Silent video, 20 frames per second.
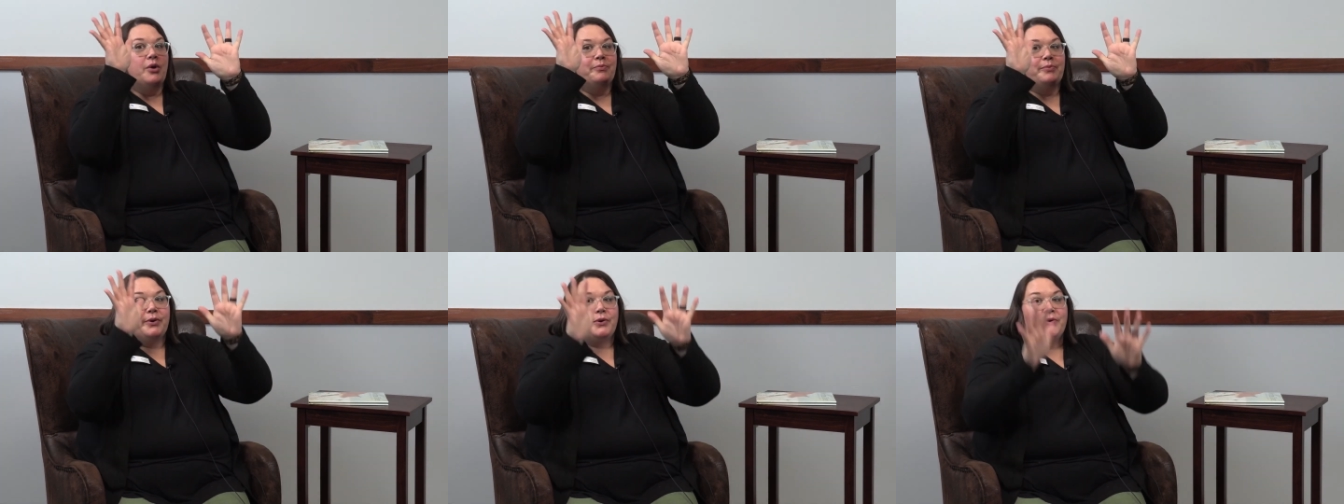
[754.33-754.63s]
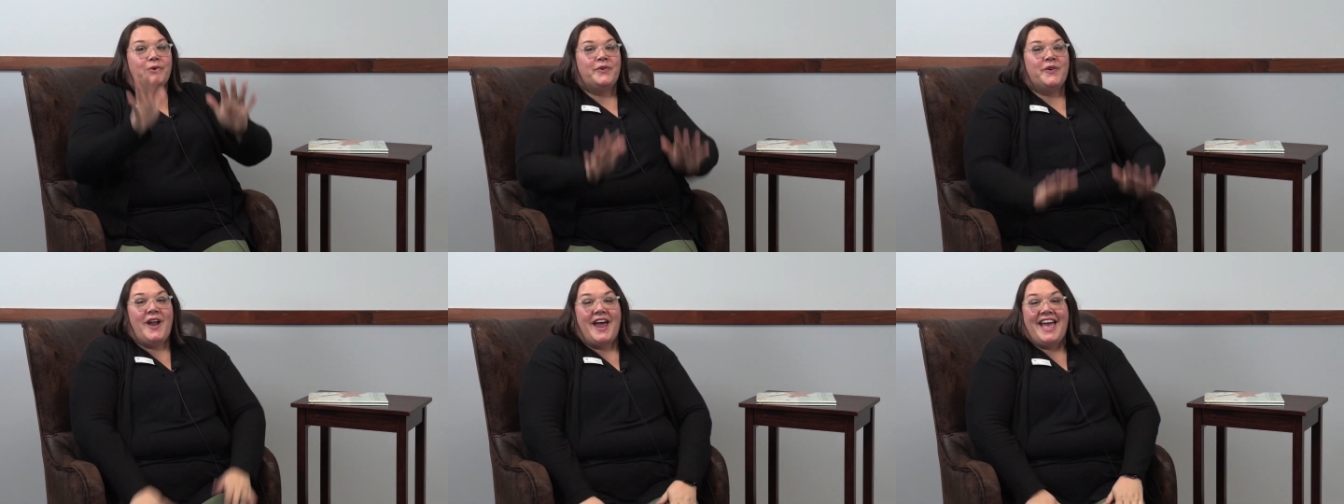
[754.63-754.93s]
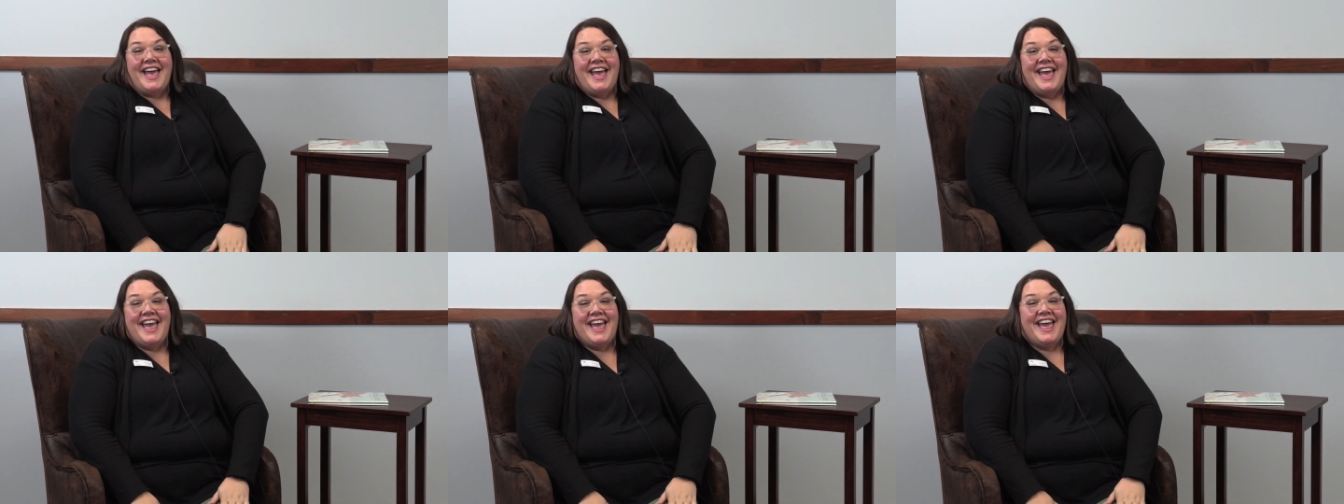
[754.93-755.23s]

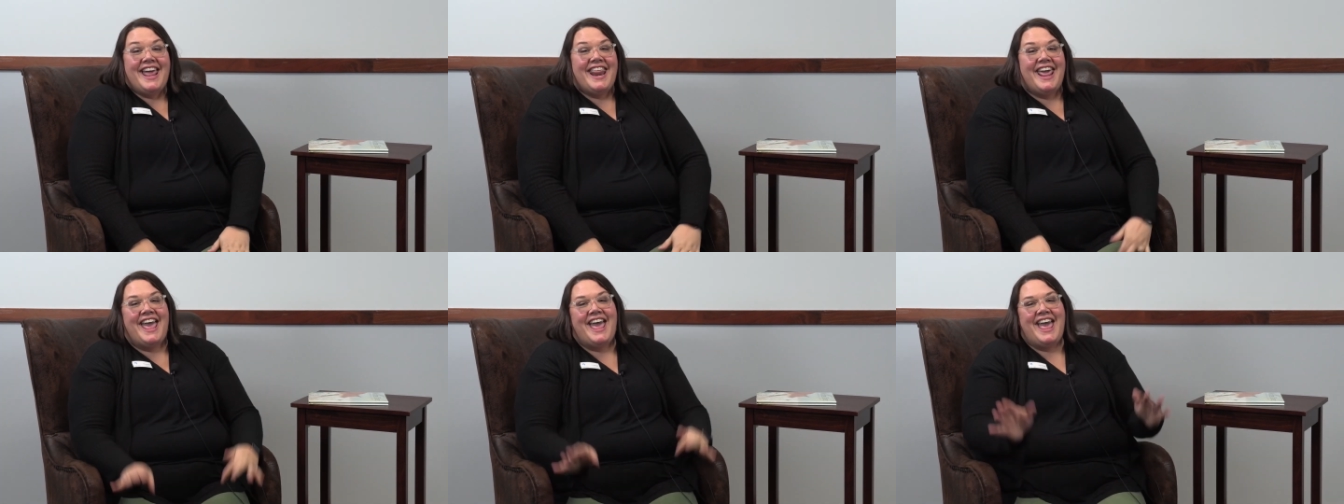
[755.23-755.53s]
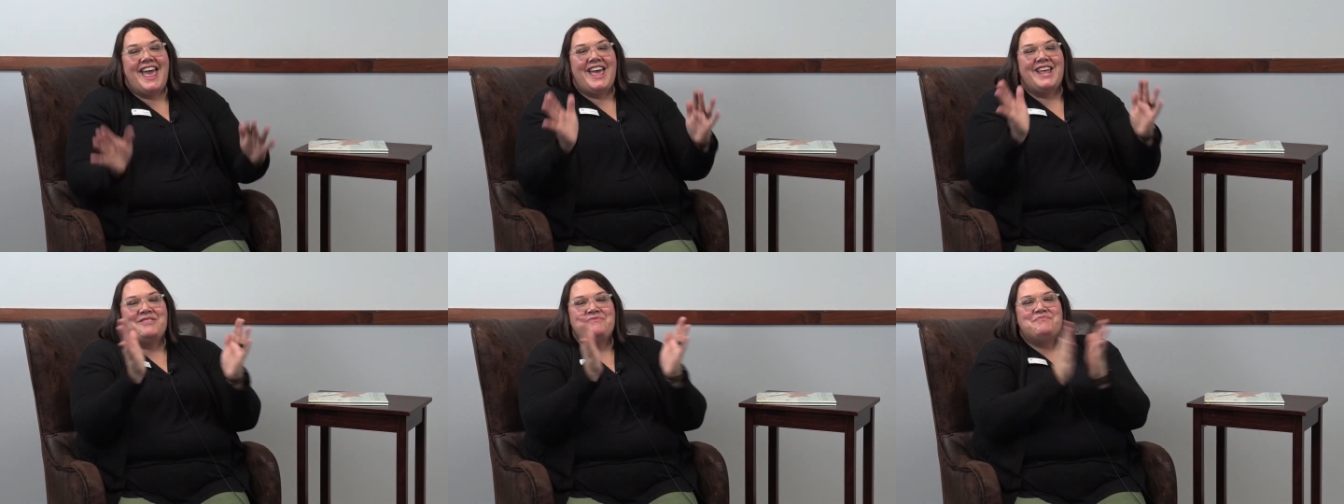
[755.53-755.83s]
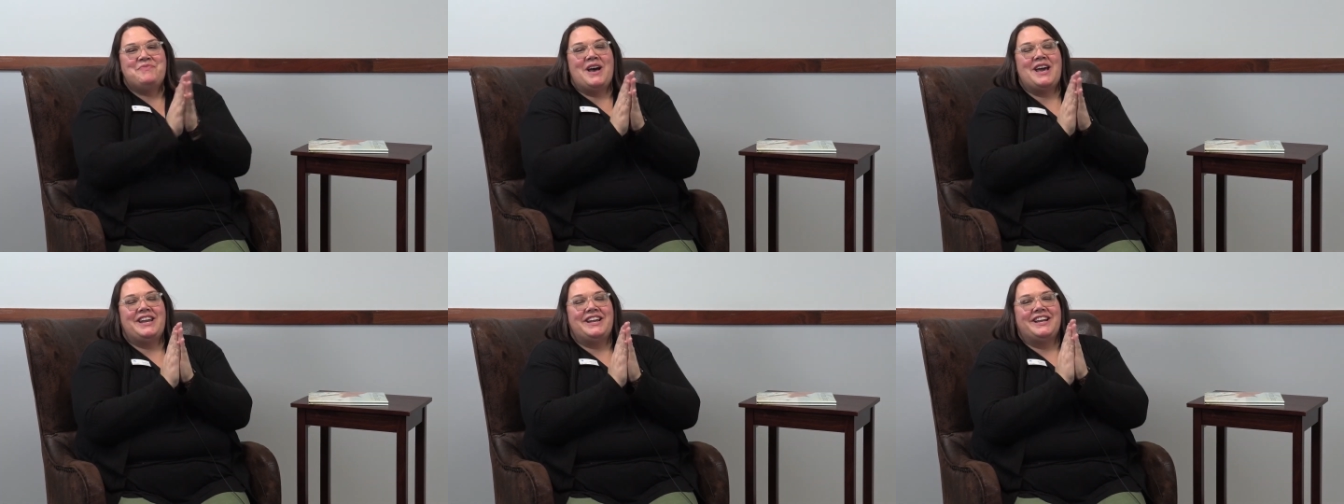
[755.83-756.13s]
Bread and
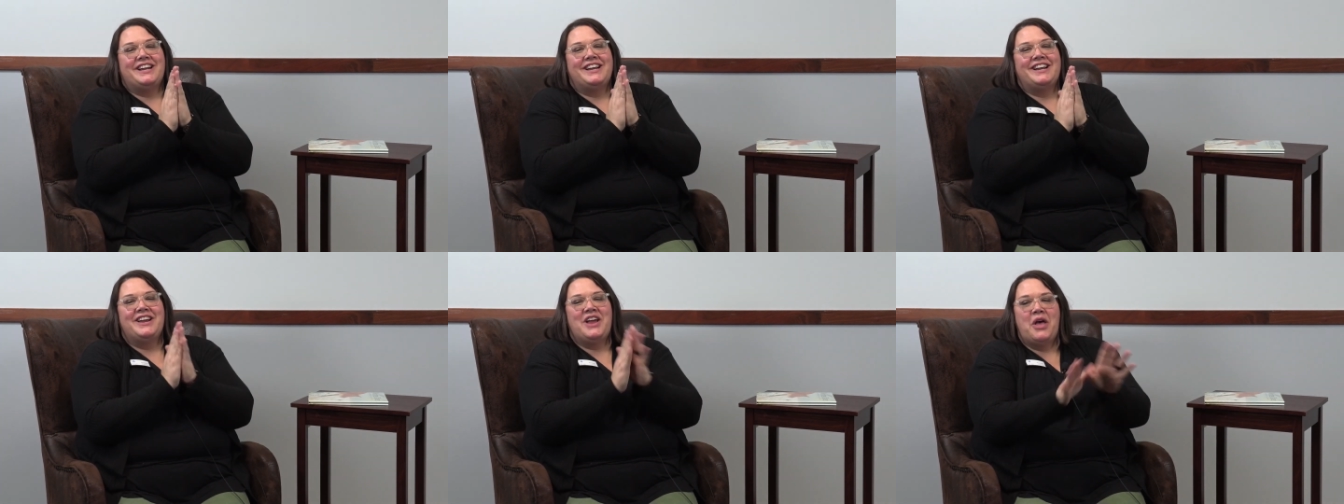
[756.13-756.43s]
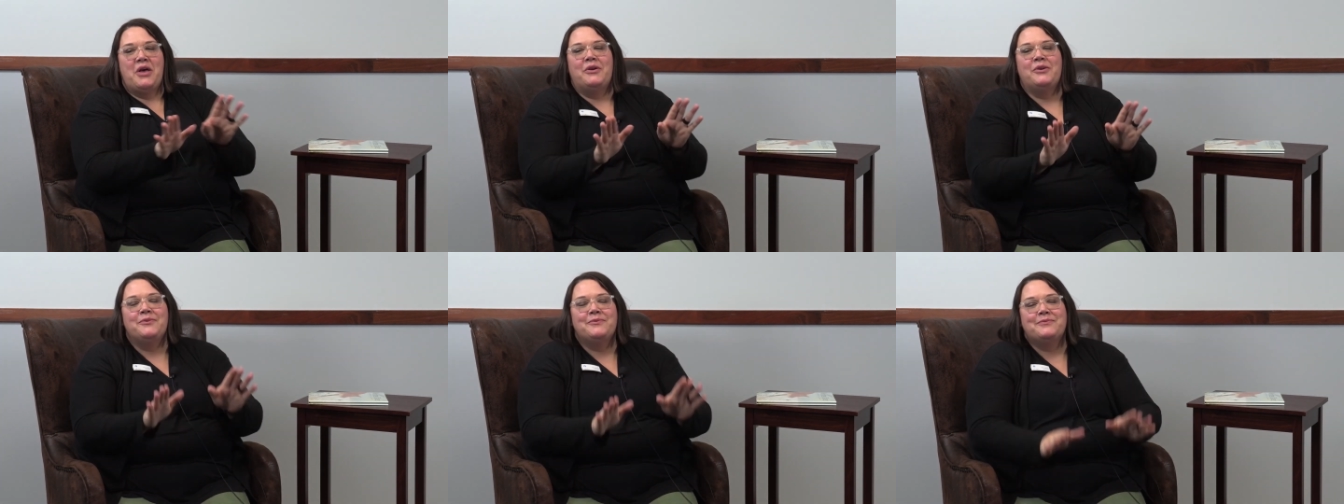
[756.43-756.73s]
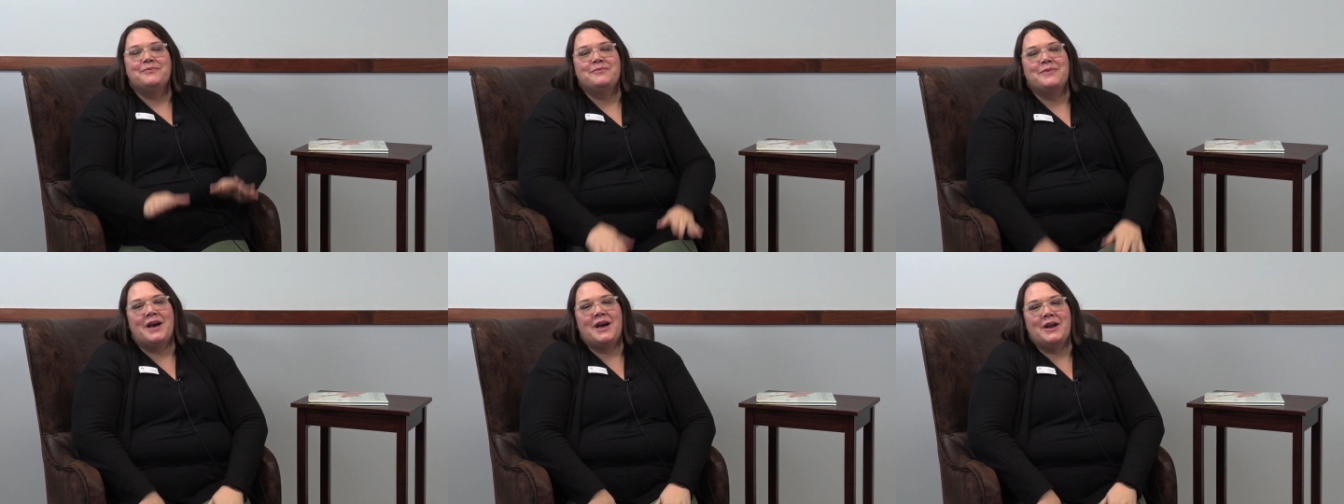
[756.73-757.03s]
butter,
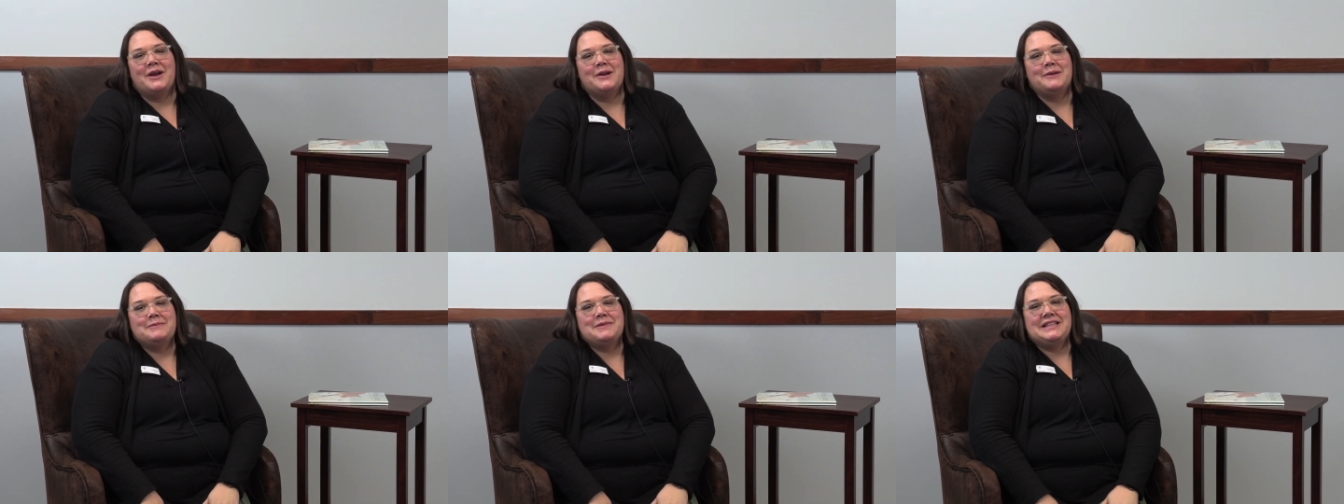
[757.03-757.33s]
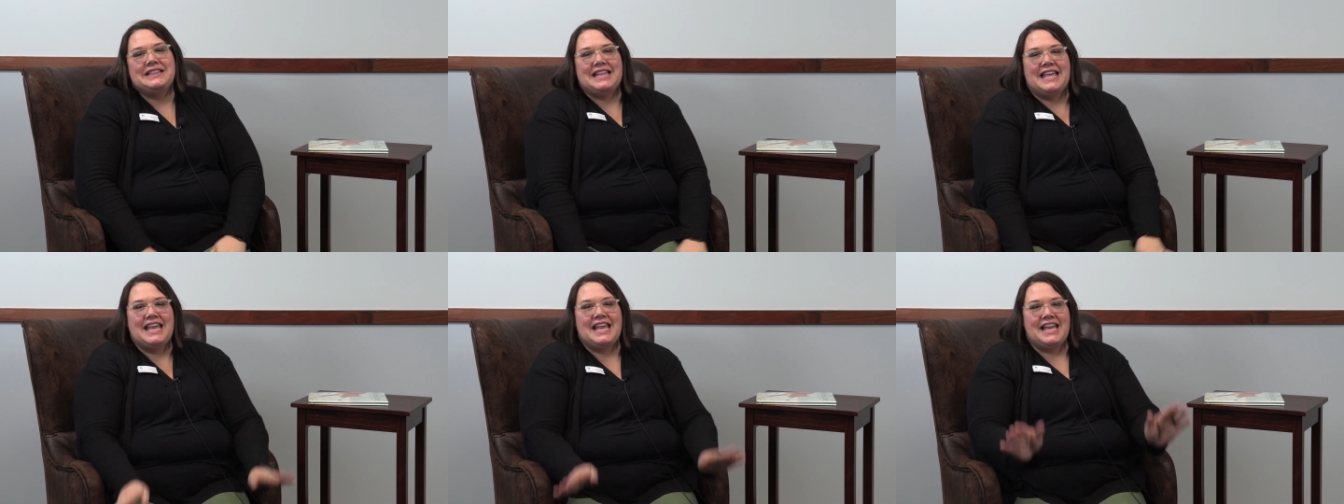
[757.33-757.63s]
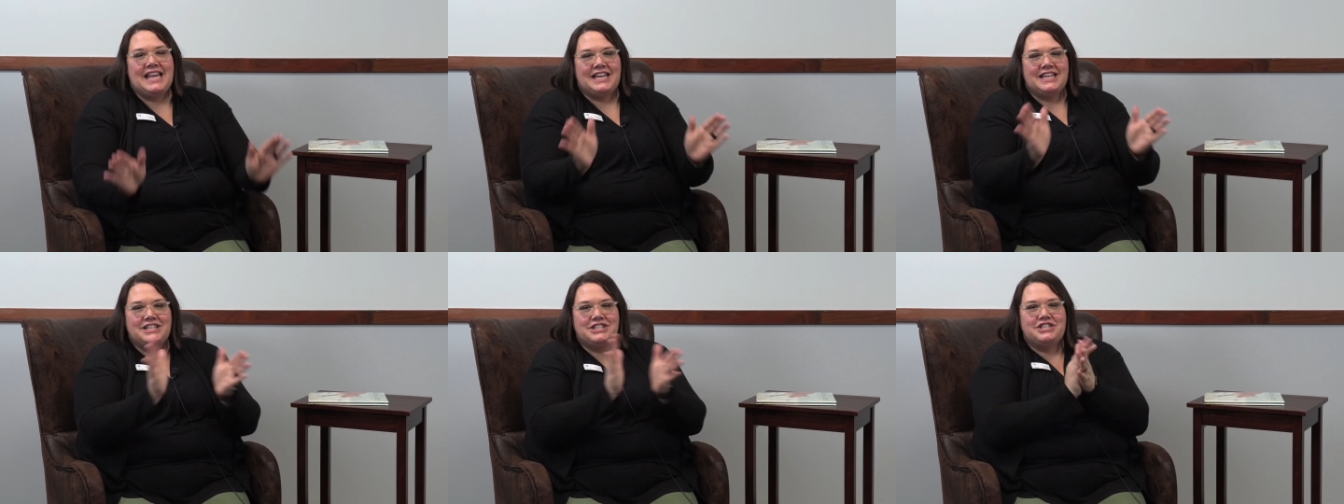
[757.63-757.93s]

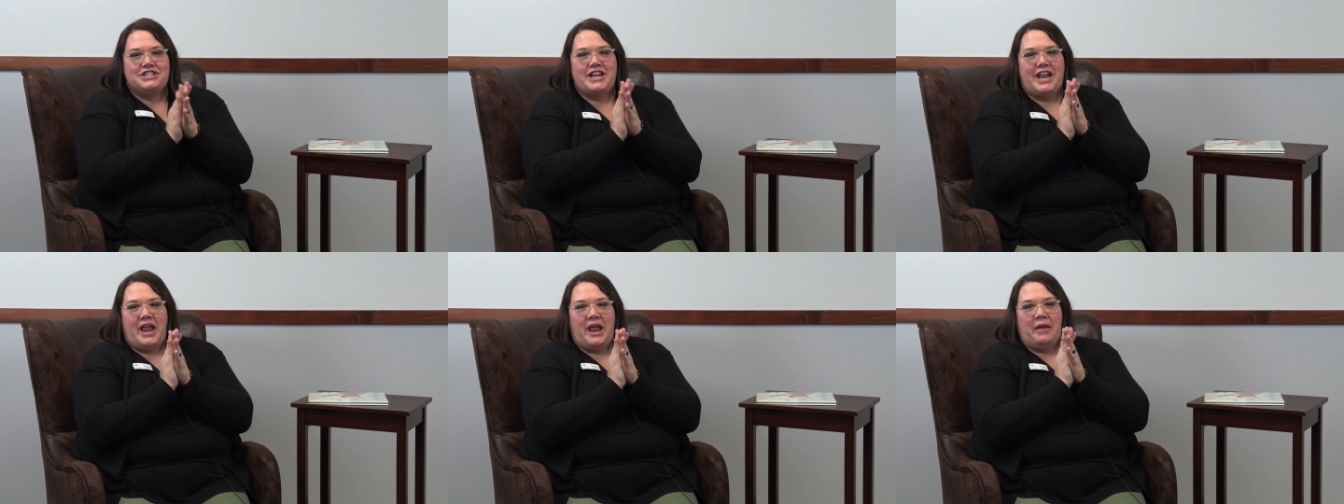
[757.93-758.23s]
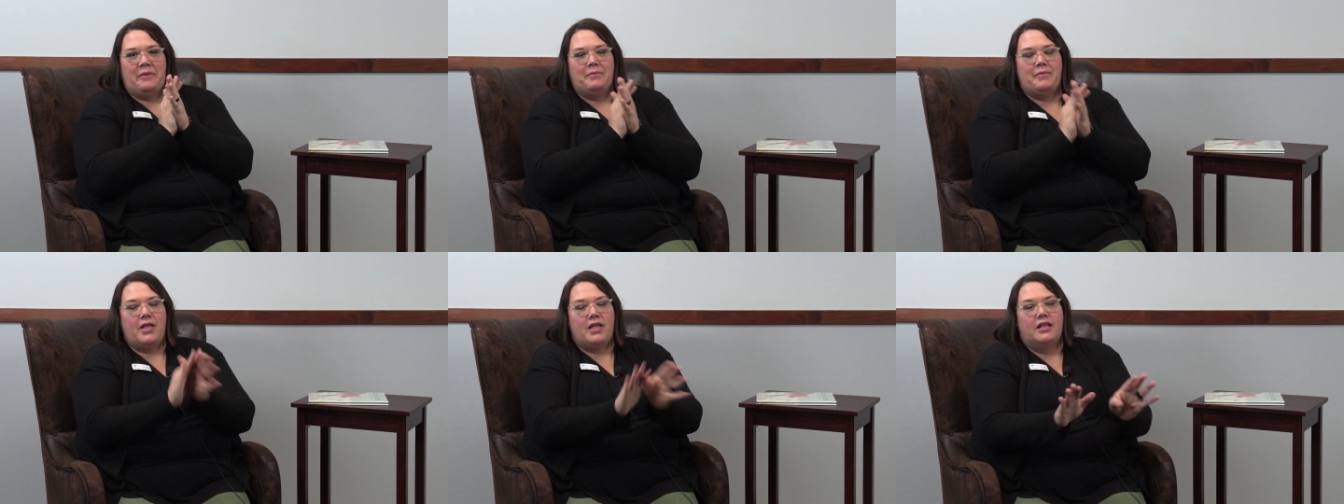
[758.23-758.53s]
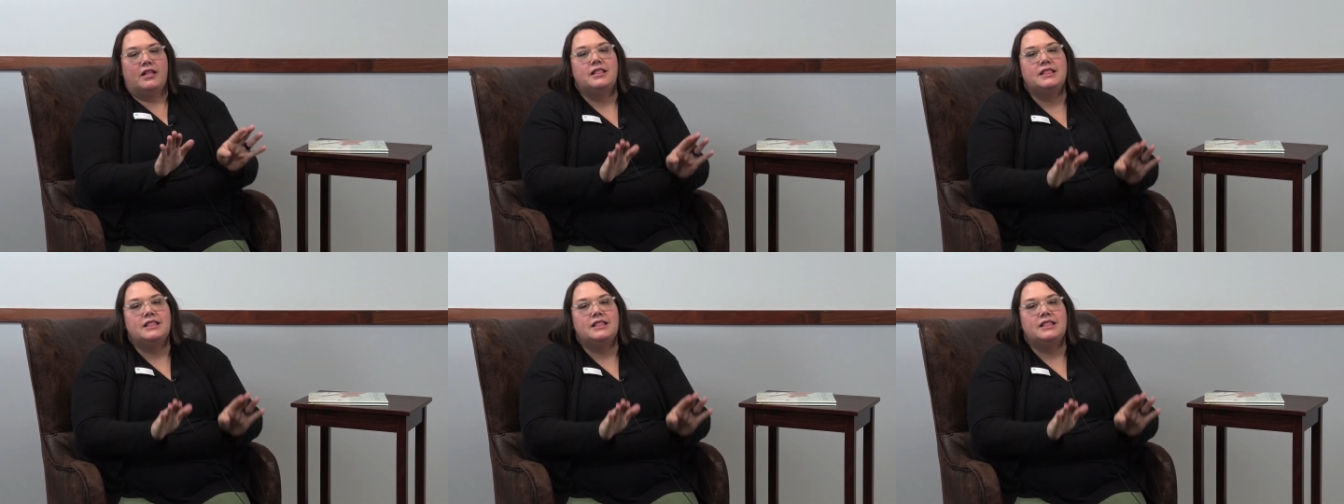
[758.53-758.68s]
marmalade and jam.